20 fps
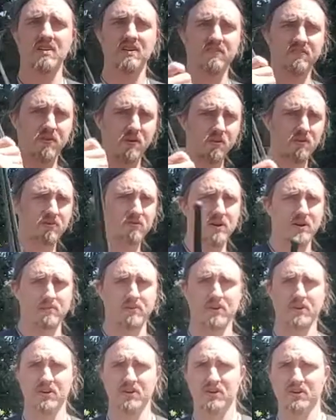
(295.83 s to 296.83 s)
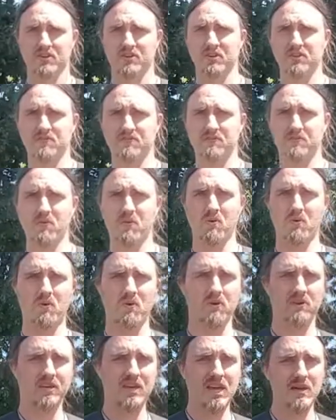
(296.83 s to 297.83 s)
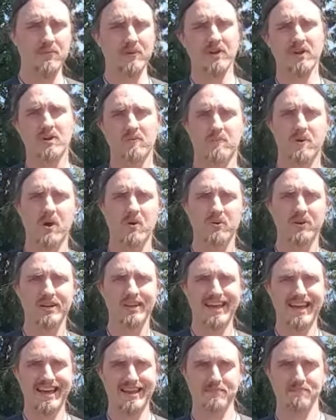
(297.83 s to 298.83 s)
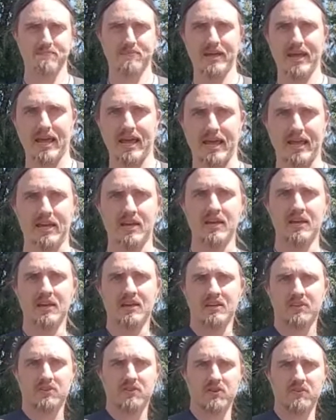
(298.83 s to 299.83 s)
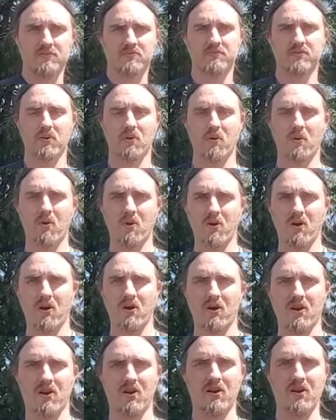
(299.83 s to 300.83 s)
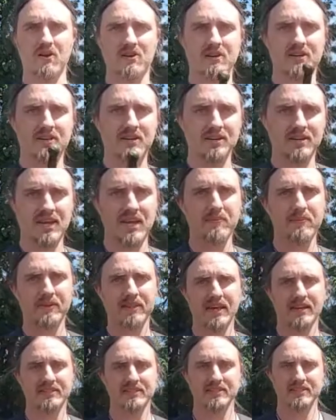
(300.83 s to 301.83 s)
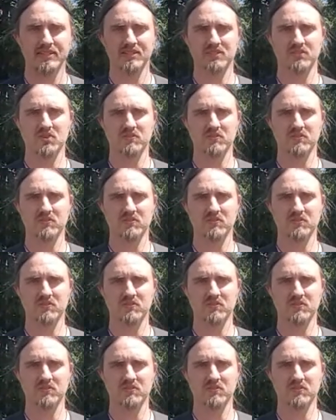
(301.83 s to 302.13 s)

Forward grip. Good for keeping your opponent at bay. Good for keeping that distance.